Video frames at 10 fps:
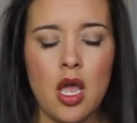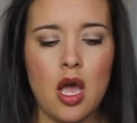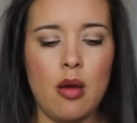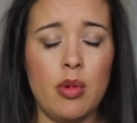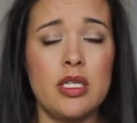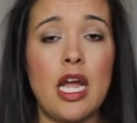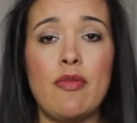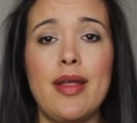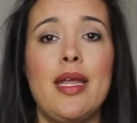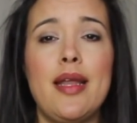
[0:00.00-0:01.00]
because um, I
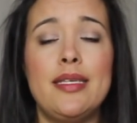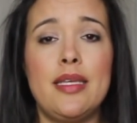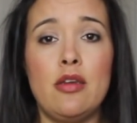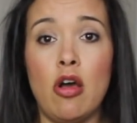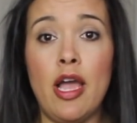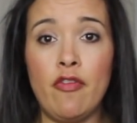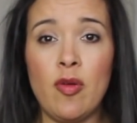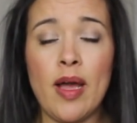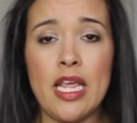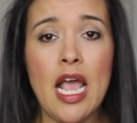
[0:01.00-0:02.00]
recognize that not
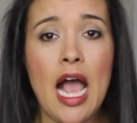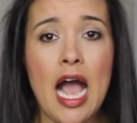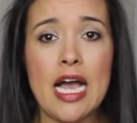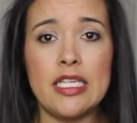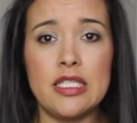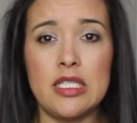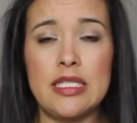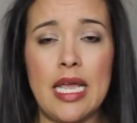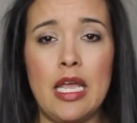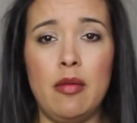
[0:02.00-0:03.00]
everybody has the
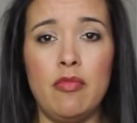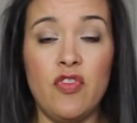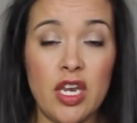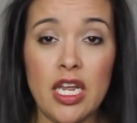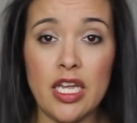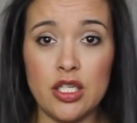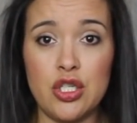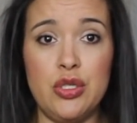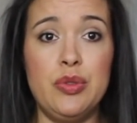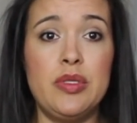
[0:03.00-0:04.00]
same fitting
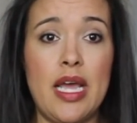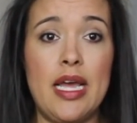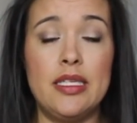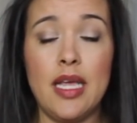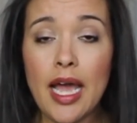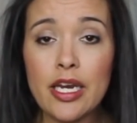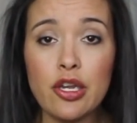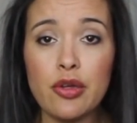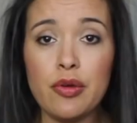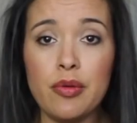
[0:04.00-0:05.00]
issues as I
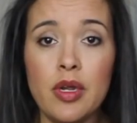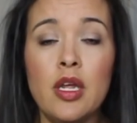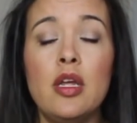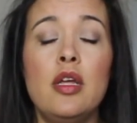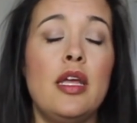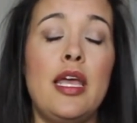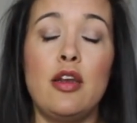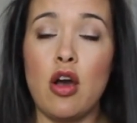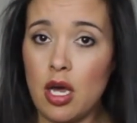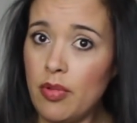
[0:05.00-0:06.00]
do
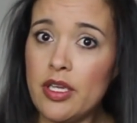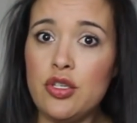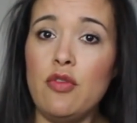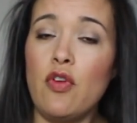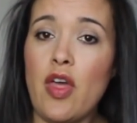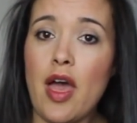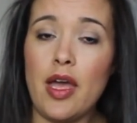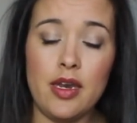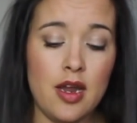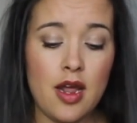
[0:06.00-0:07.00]
and God bless you for that.